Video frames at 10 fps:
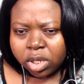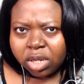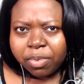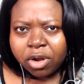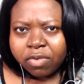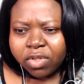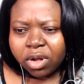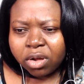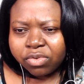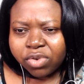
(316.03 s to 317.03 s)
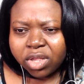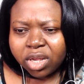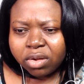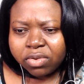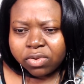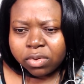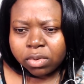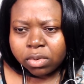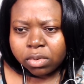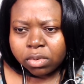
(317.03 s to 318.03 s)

Is he part of the Hundred Tales?